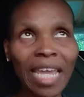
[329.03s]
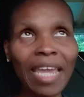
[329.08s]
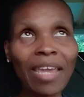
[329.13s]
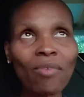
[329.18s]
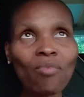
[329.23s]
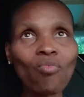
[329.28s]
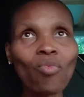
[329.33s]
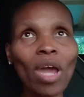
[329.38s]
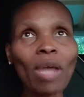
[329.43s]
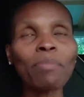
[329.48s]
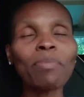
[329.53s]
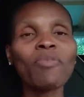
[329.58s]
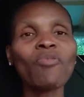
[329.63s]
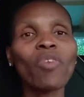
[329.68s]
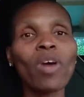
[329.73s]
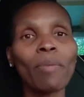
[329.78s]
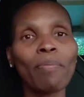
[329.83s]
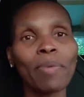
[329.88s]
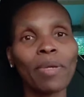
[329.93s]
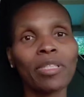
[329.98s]
right
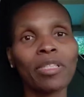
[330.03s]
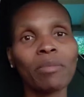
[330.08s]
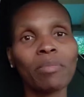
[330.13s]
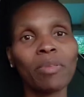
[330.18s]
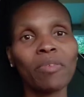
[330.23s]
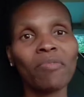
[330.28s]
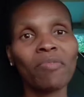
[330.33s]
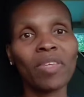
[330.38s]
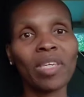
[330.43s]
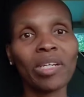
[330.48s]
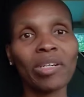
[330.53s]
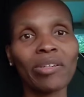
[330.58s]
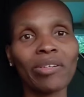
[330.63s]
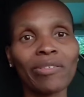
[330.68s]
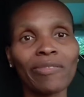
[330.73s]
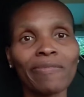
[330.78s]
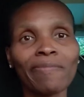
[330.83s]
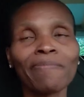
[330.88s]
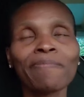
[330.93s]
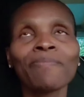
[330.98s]
before I picked up the
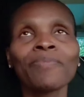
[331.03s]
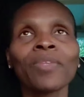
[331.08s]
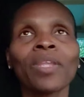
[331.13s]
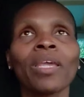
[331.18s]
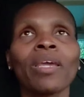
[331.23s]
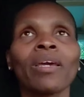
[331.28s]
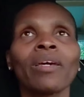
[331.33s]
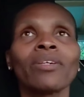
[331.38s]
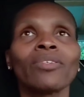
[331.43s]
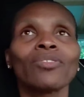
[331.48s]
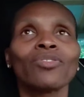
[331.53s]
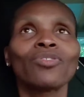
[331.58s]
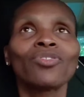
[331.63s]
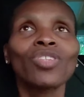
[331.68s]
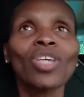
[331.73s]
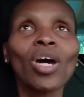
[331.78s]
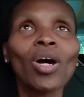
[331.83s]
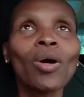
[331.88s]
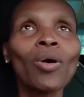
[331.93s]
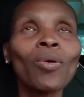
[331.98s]
vehicle.
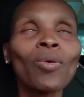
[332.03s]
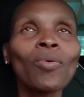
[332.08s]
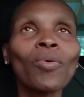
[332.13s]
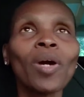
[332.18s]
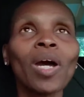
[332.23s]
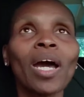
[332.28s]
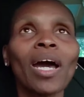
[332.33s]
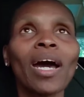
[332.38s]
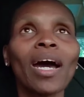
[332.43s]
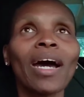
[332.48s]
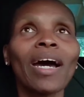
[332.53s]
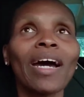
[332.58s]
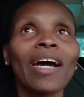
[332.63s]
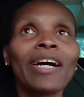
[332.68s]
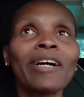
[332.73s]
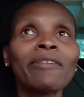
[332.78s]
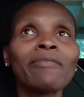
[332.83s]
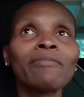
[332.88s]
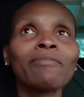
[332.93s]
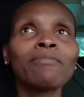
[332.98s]
So
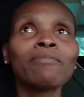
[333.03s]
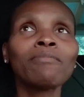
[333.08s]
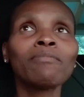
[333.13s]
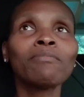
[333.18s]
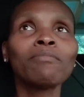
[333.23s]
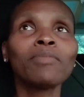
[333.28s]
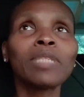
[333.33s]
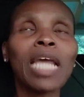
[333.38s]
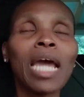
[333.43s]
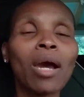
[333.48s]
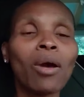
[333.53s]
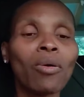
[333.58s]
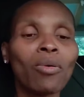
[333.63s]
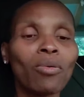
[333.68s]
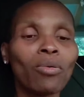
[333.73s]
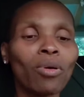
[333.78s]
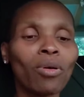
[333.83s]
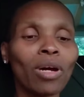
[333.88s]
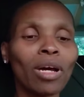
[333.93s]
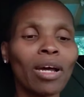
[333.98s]
now